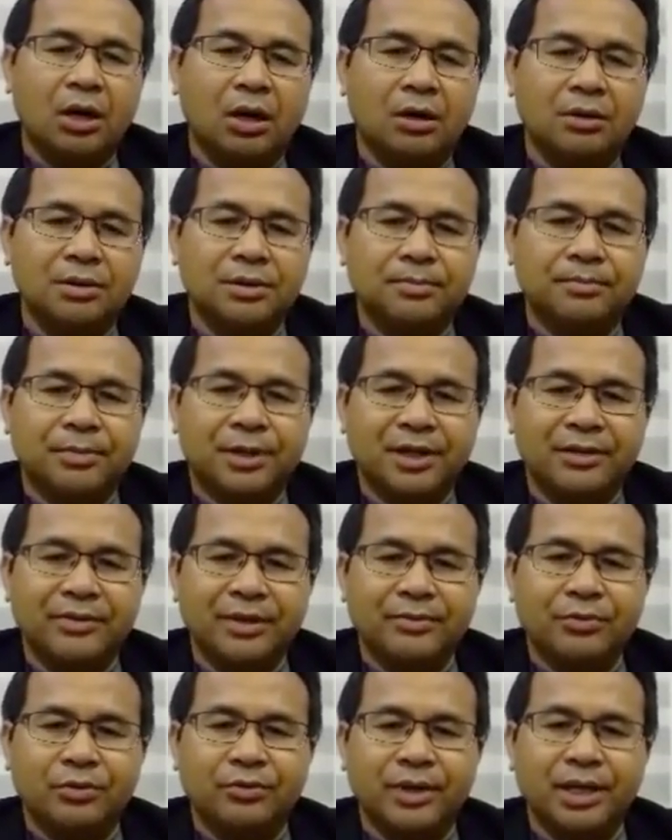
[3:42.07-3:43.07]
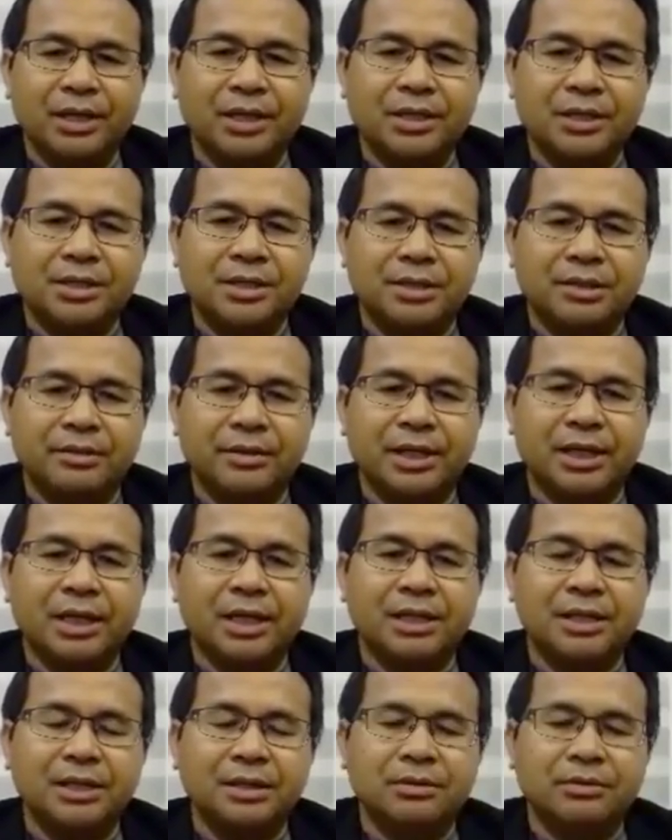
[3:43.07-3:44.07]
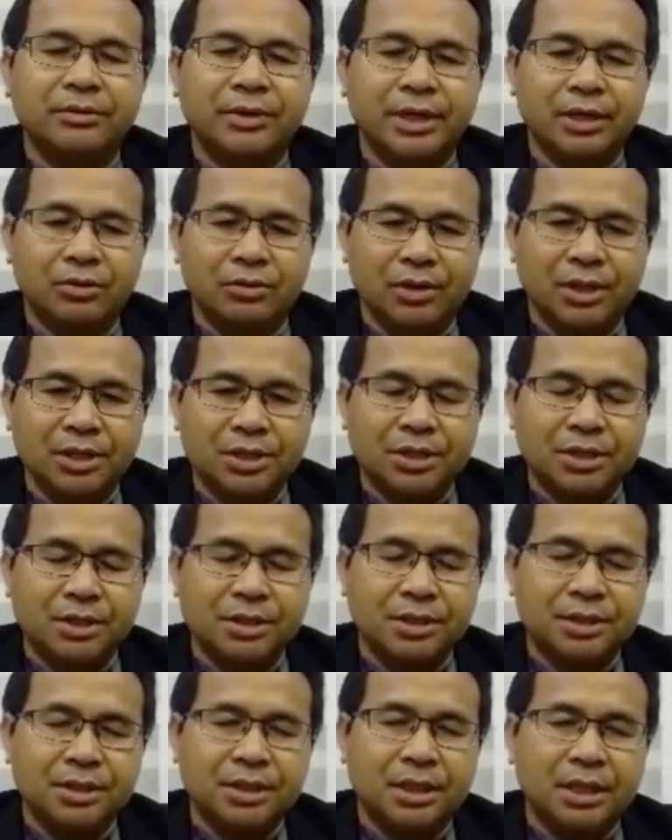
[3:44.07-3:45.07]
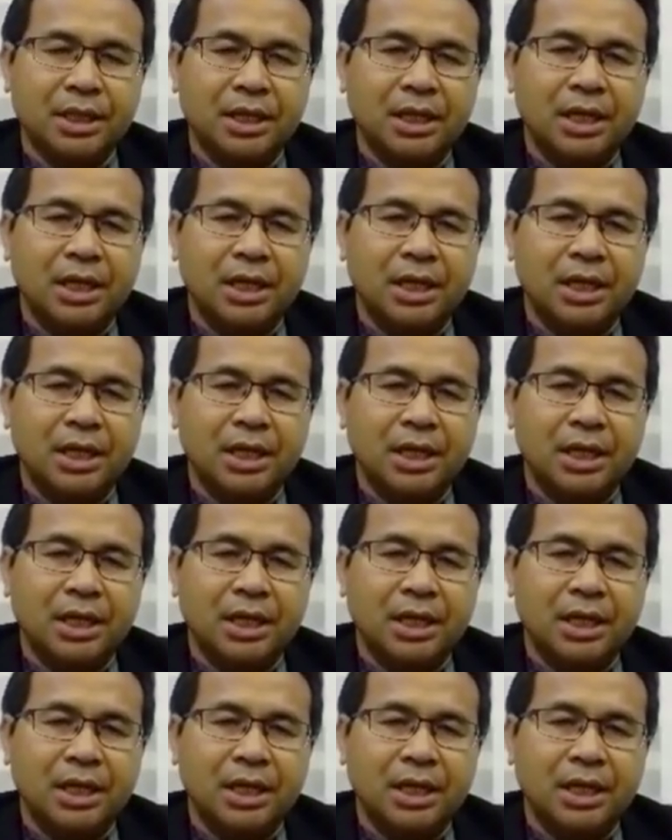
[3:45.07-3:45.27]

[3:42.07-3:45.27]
of the private providers regarding regulations.